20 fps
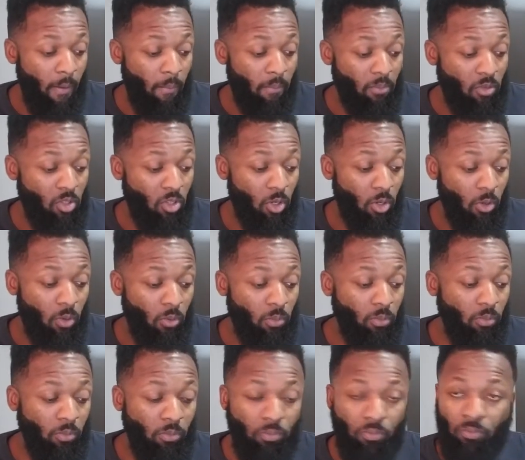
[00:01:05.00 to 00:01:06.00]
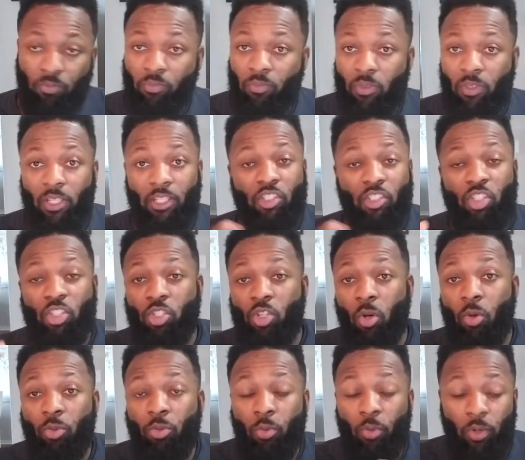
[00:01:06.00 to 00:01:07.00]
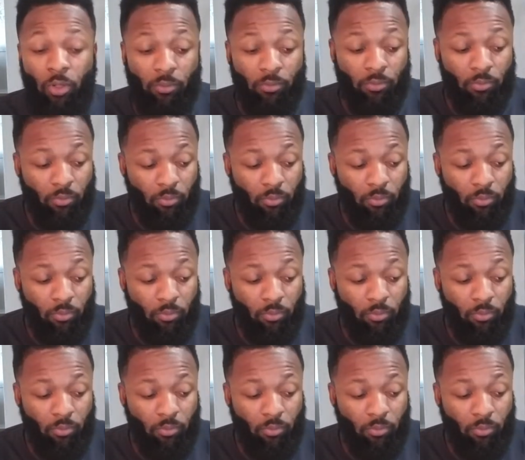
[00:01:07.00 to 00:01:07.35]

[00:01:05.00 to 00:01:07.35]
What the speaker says: So let's just go through it.